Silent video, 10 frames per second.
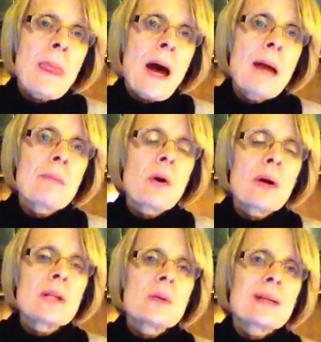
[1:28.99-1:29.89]
I'm
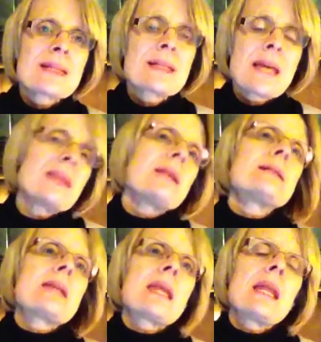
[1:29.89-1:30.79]
going to extend the
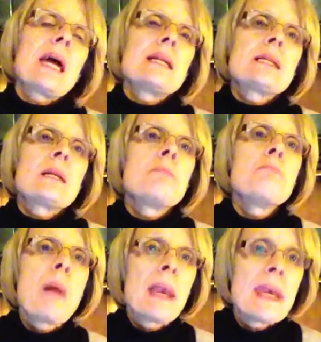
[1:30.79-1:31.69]
deadline till
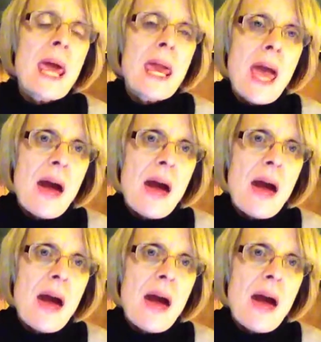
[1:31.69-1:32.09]
Monday